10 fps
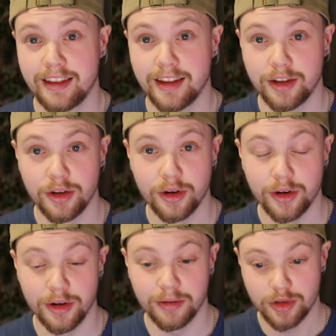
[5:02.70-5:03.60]
that
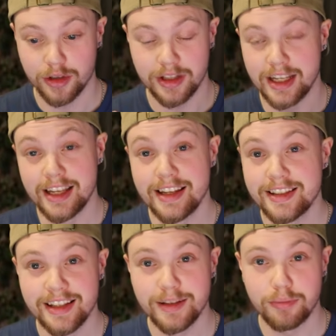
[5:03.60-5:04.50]
your just
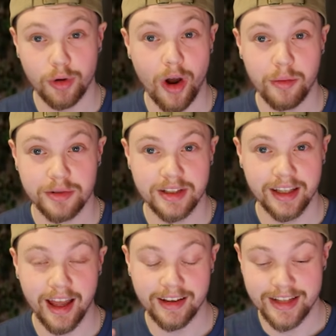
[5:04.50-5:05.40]
easy prompts to
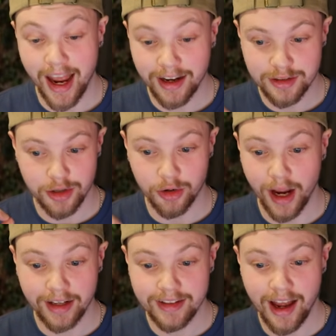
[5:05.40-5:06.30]
get text
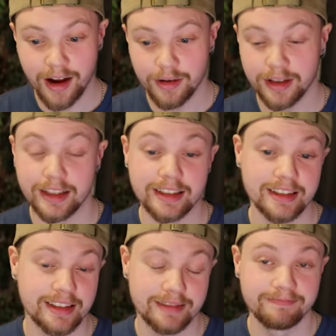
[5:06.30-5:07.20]
correct now
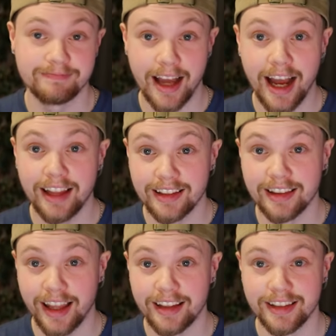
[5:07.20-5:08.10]
is highly
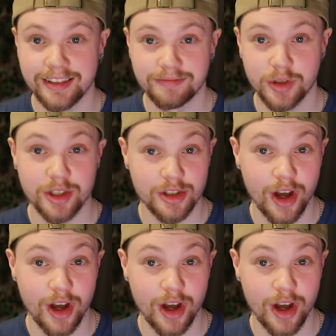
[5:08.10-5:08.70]
likely, which is